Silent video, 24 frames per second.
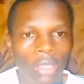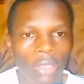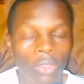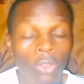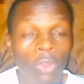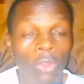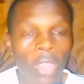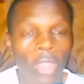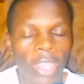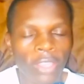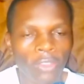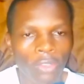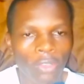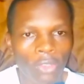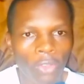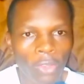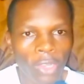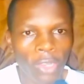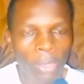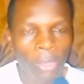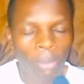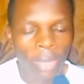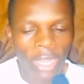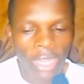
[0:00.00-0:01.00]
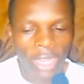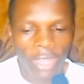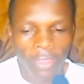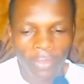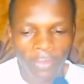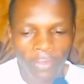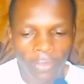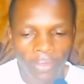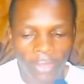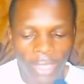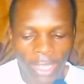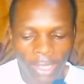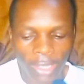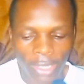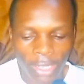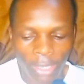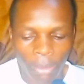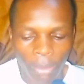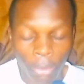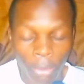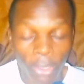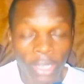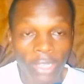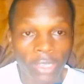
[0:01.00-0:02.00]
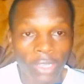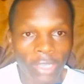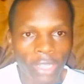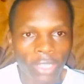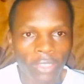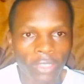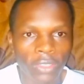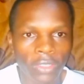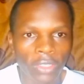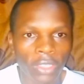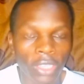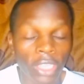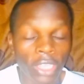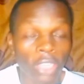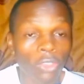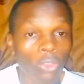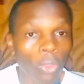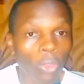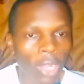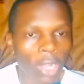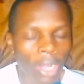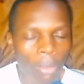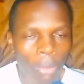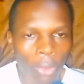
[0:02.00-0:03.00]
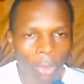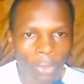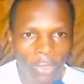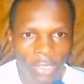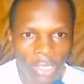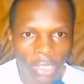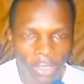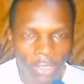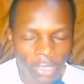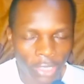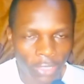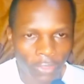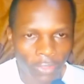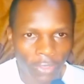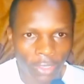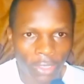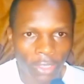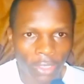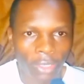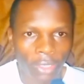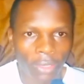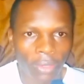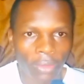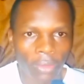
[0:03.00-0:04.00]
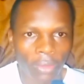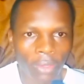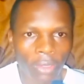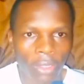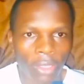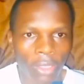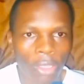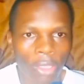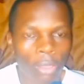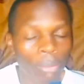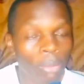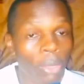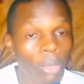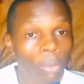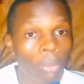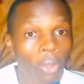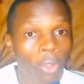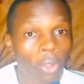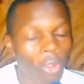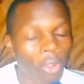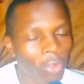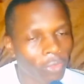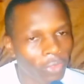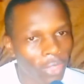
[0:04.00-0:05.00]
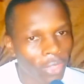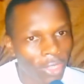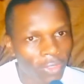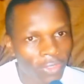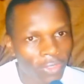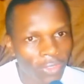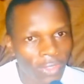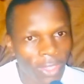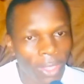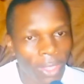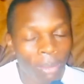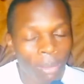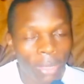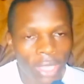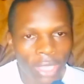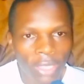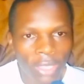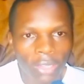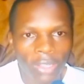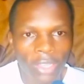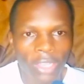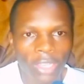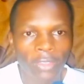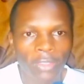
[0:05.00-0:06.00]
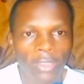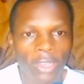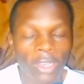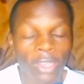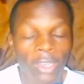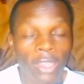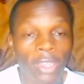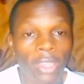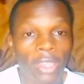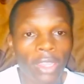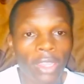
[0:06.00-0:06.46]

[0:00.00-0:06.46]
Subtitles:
You know, I strongly believe that politics is all about interest. People of the same interest